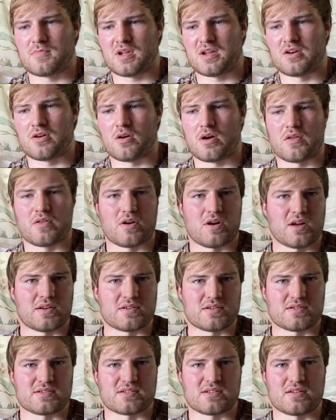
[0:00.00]
other
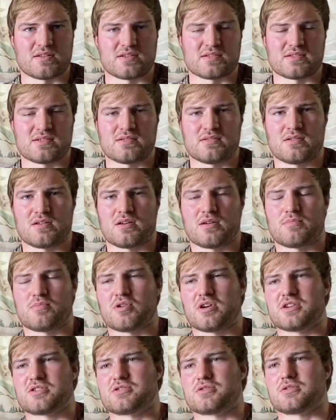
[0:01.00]
hunters are
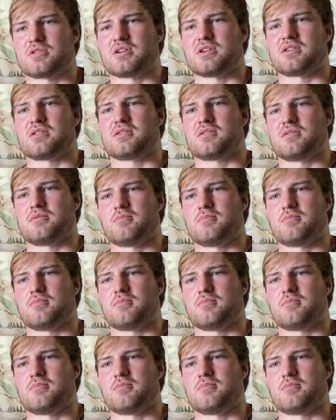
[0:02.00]
pressuring